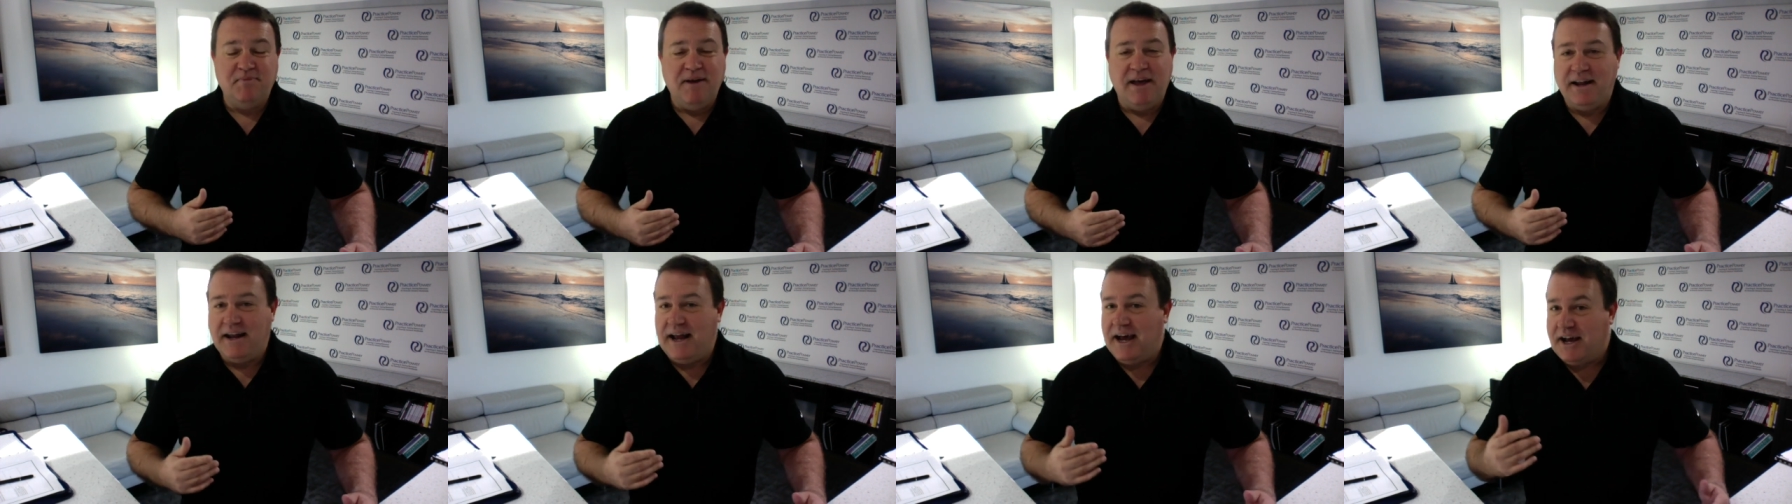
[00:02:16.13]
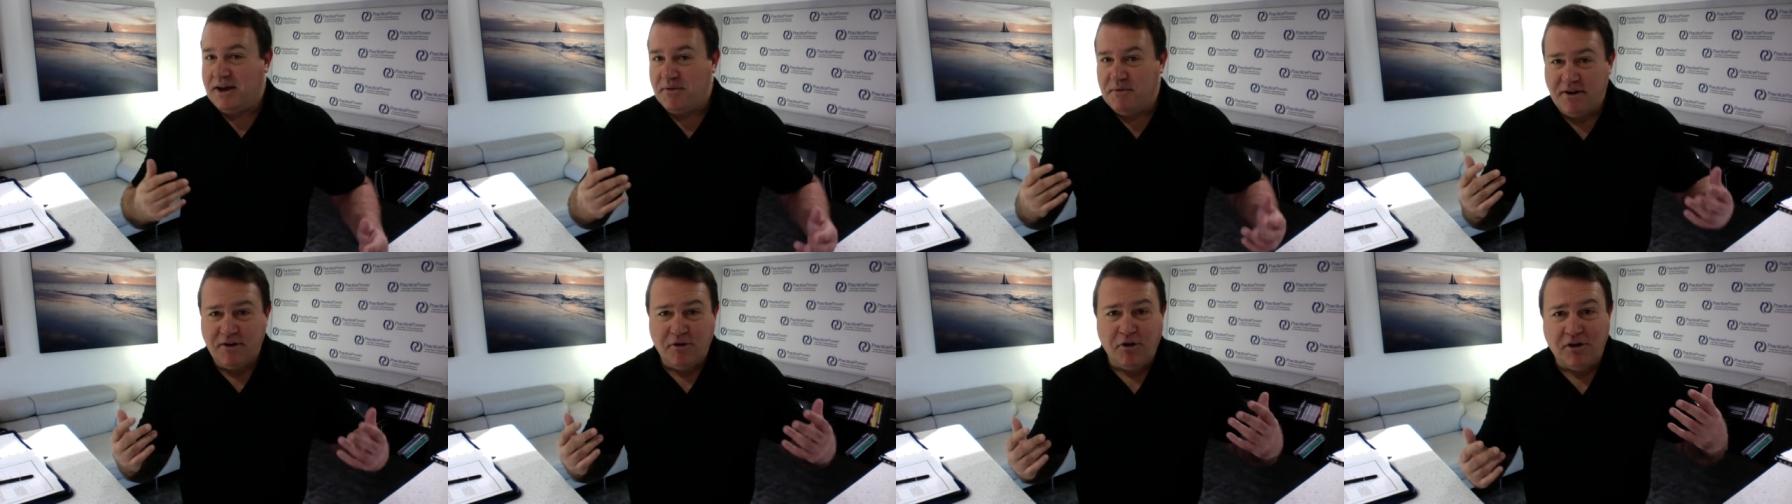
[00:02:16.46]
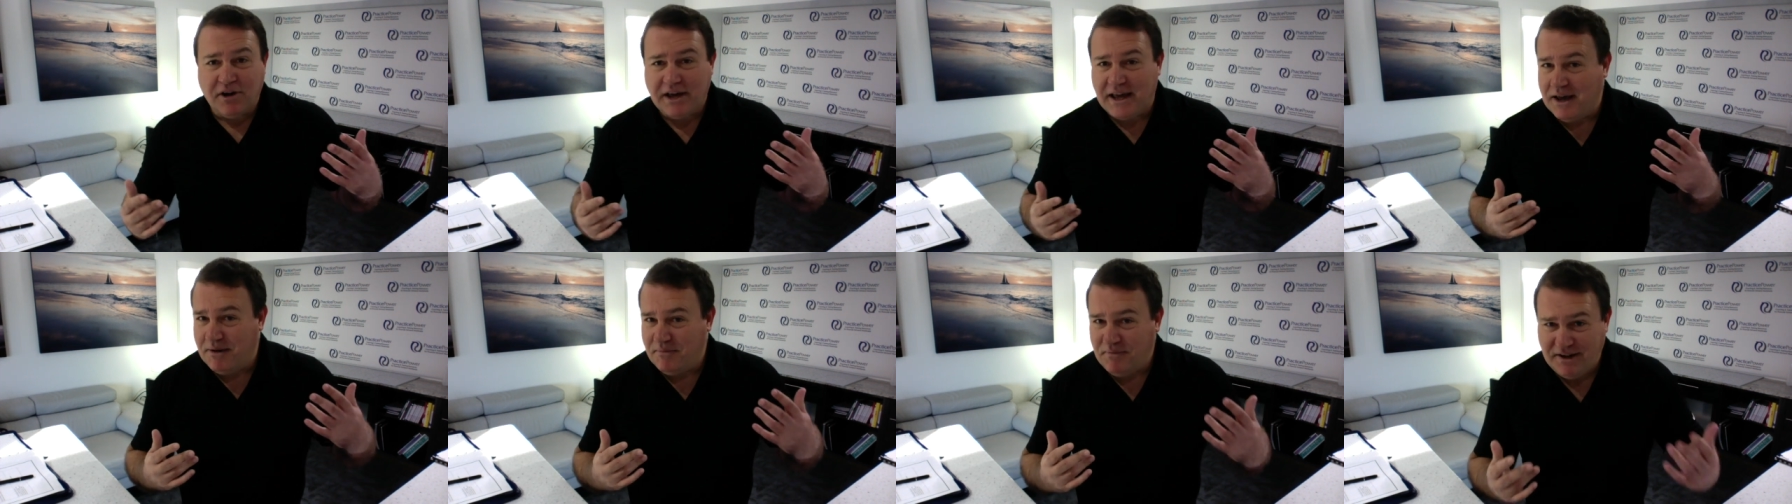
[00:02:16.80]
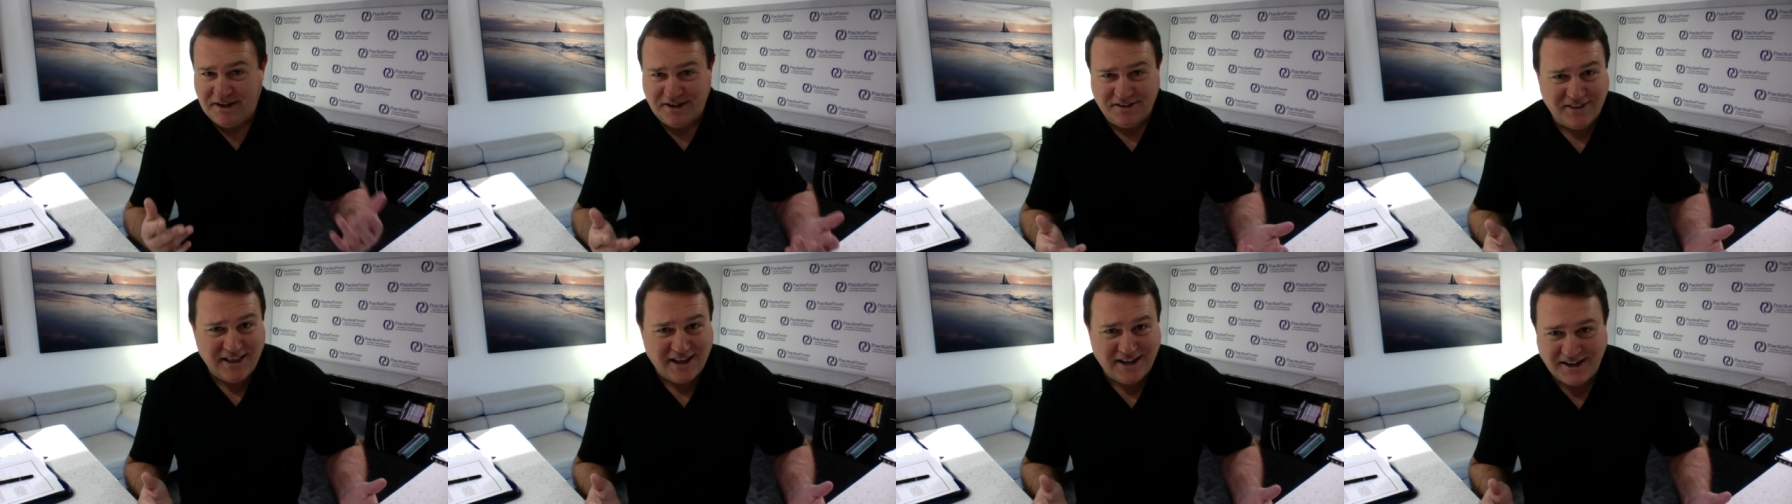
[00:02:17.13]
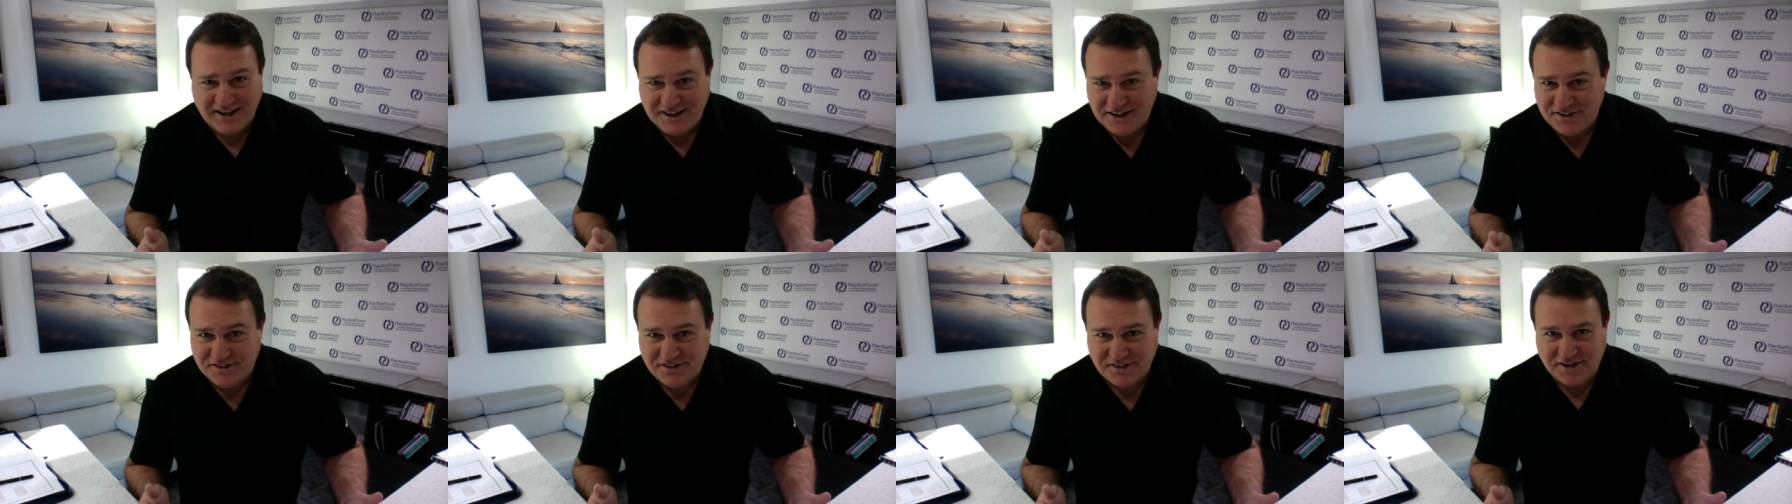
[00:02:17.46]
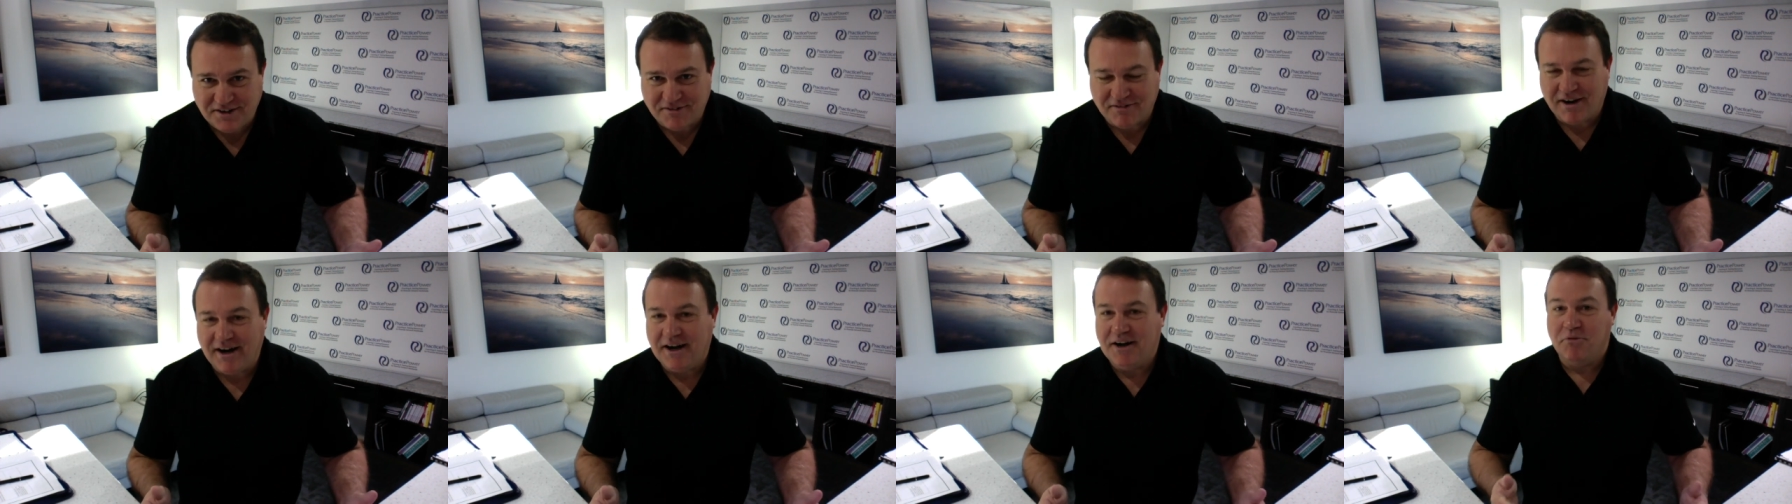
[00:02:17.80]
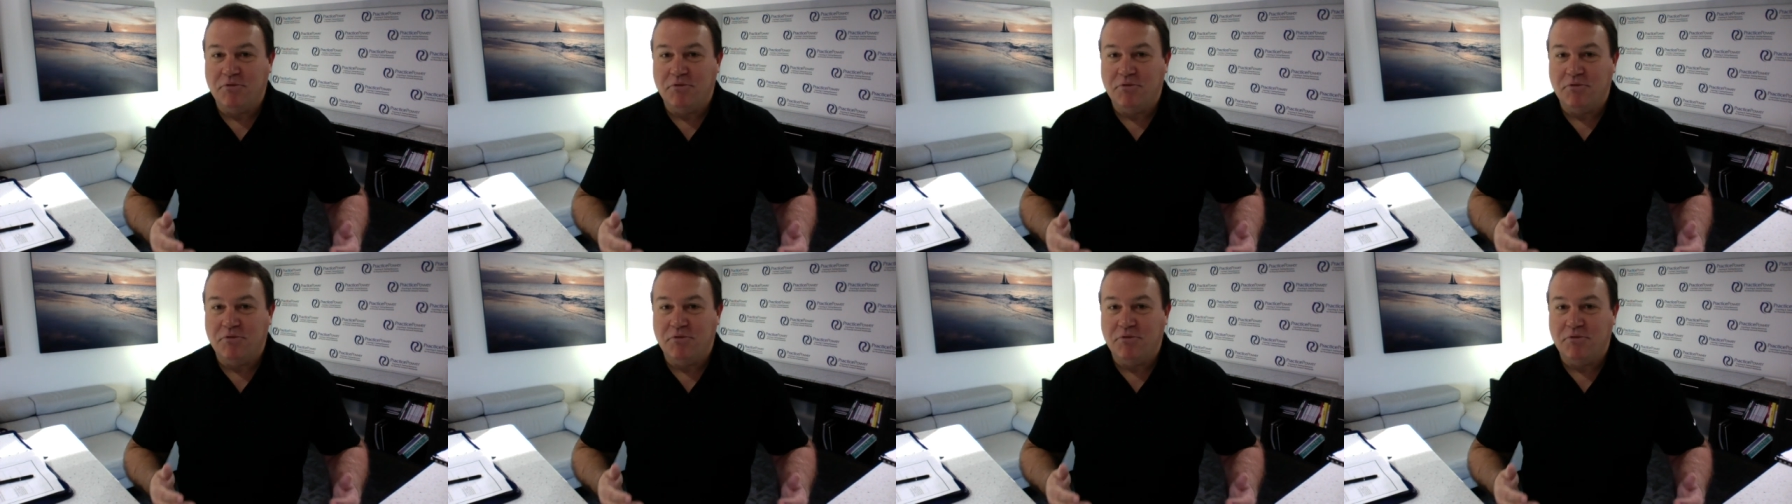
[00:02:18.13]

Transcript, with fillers: man, how come it all can't be that easy, right?